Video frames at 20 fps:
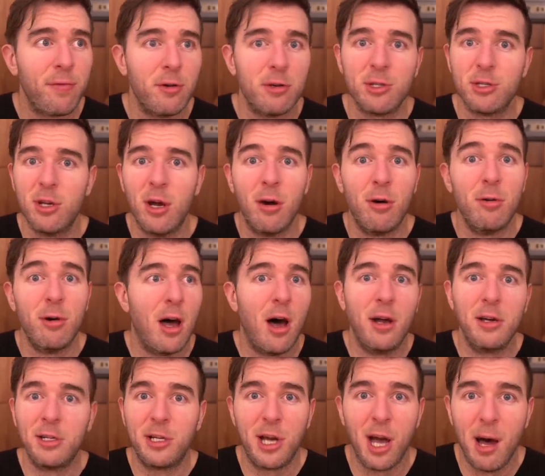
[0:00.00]
there's no
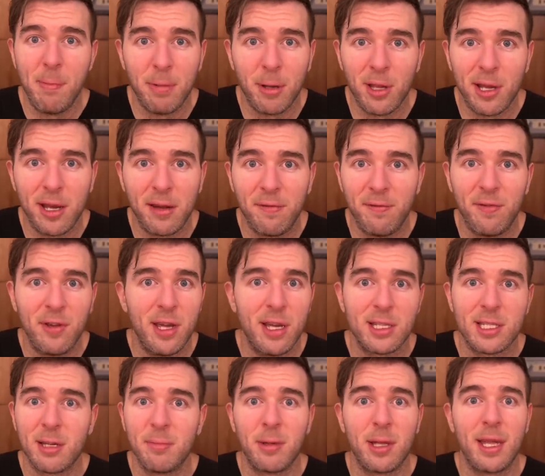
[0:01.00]
uncoupling via
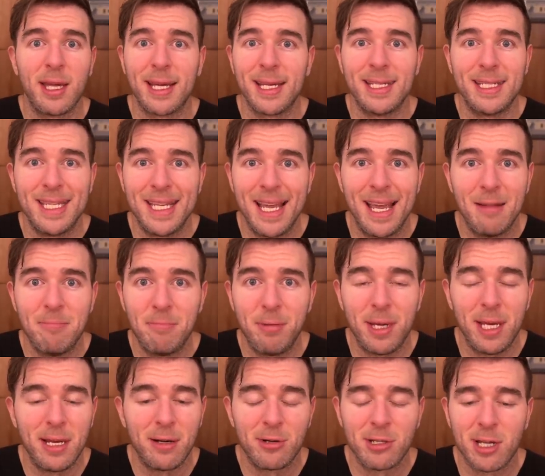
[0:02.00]
something like a
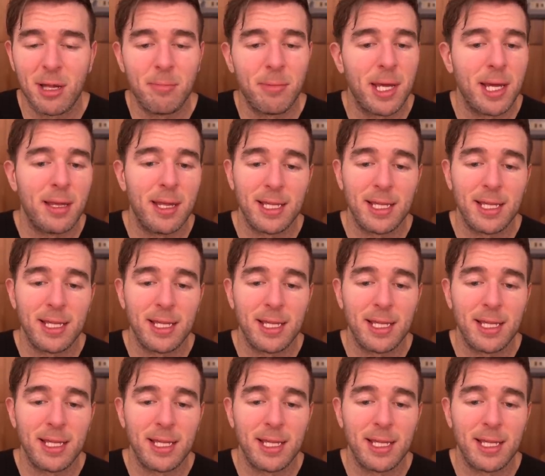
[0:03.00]
DNP or something.